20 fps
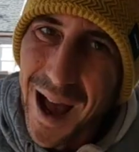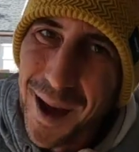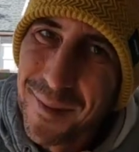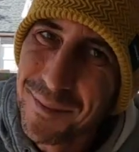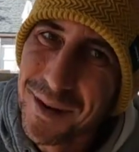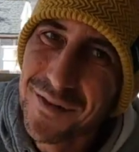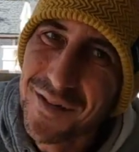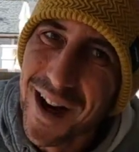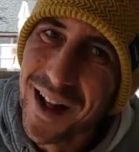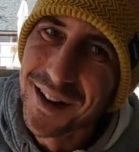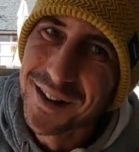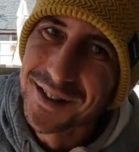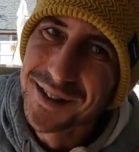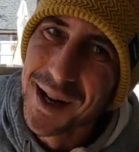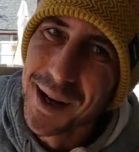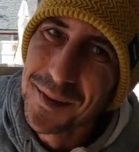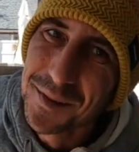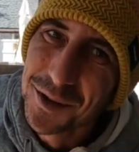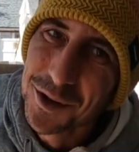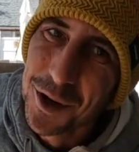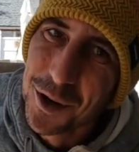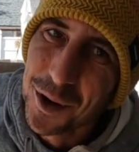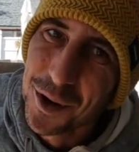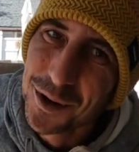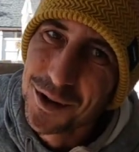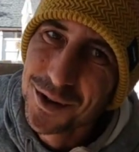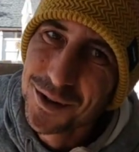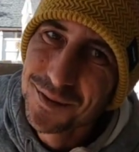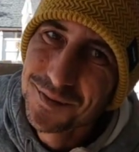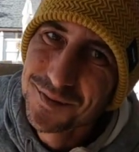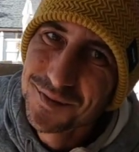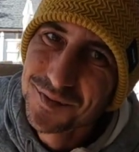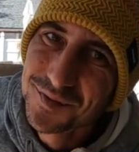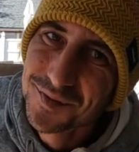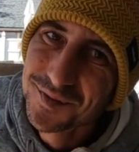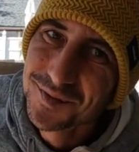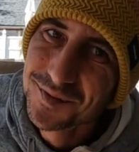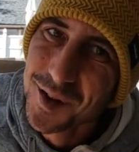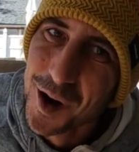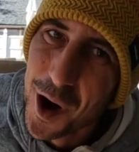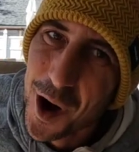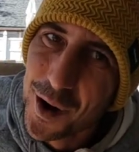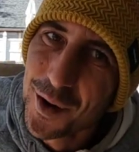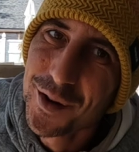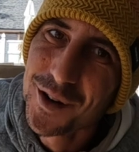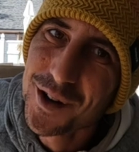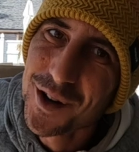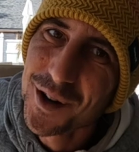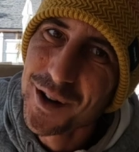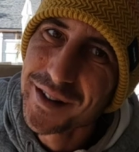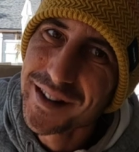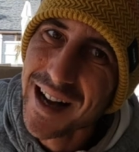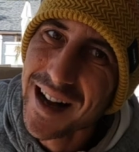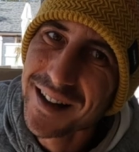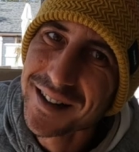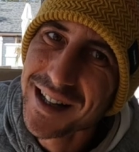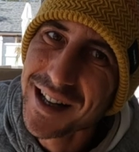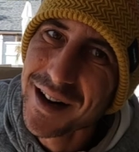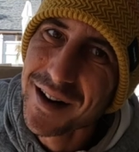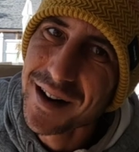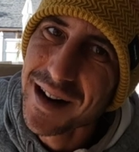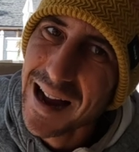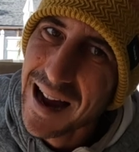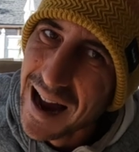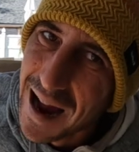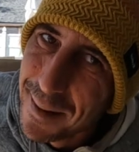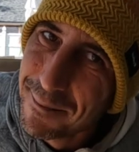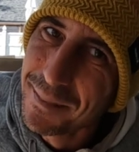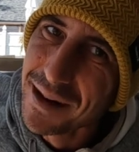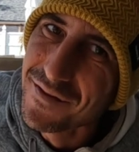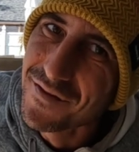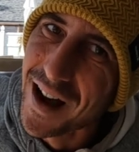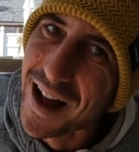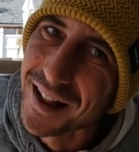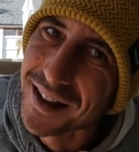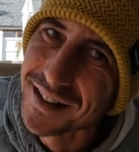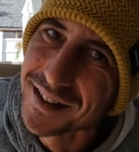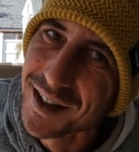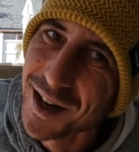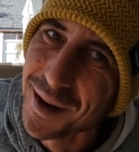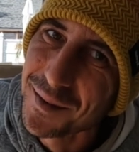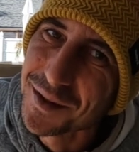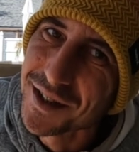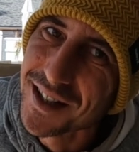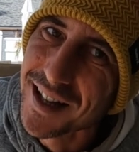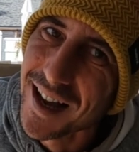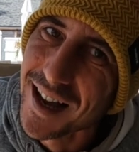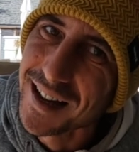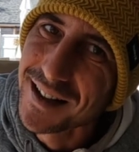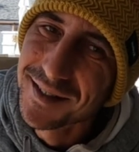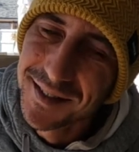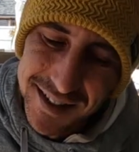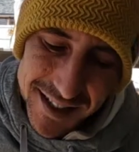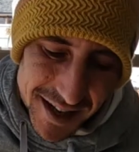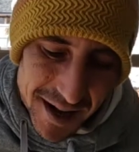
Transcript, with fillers: Happy Valentine's, girls. All the girls out there, happy Valentine's Day.